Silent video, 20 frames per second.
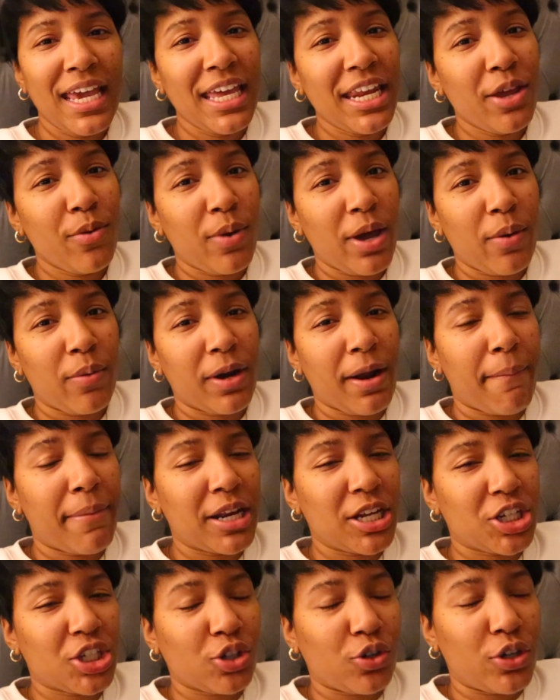Anyway, what I'm
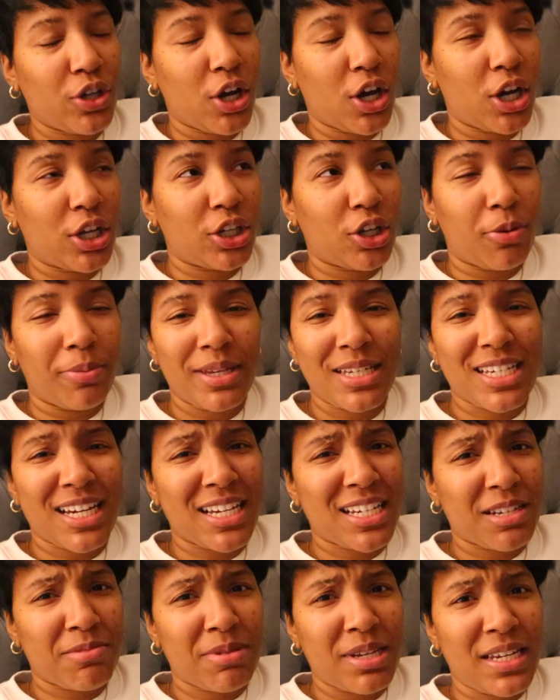about to show y'all, don't be
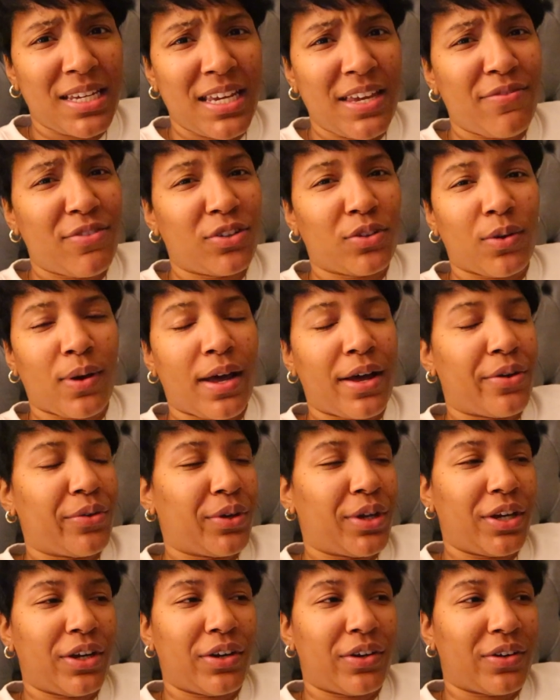judging me, even though I don't
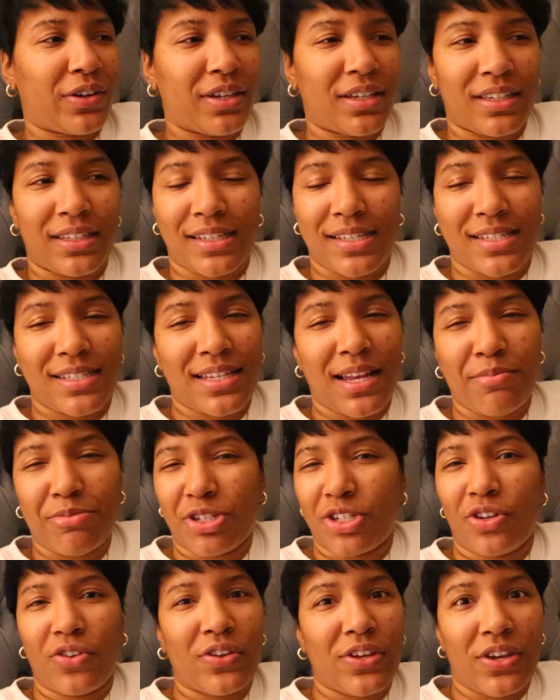care, because I'm
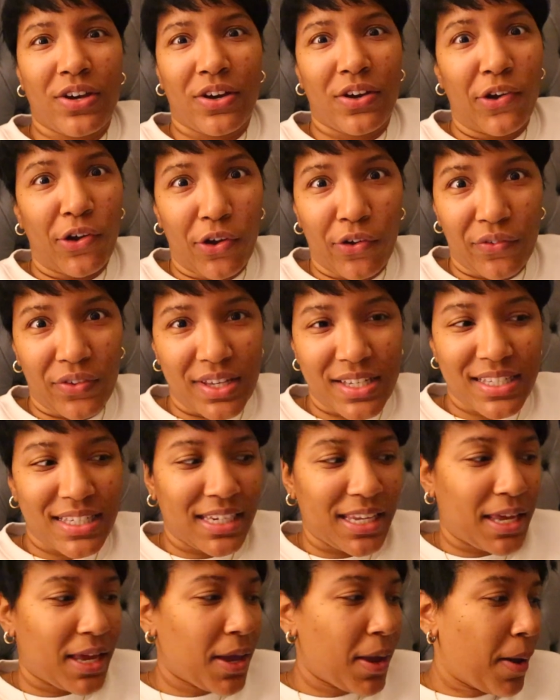showing y'all,
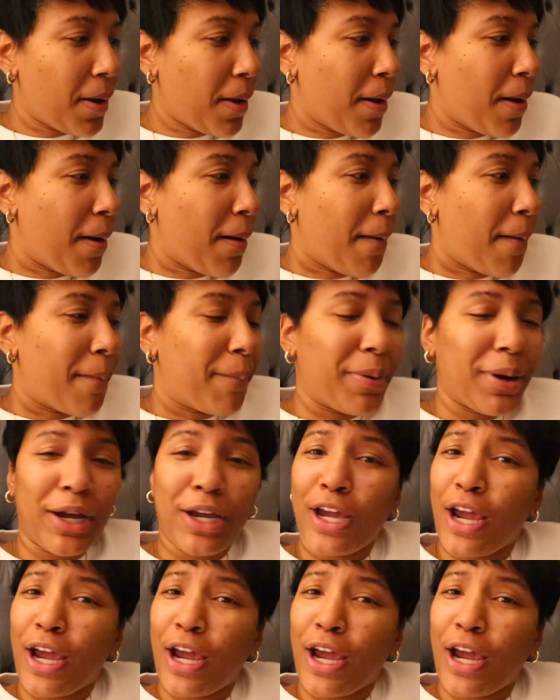obviously. But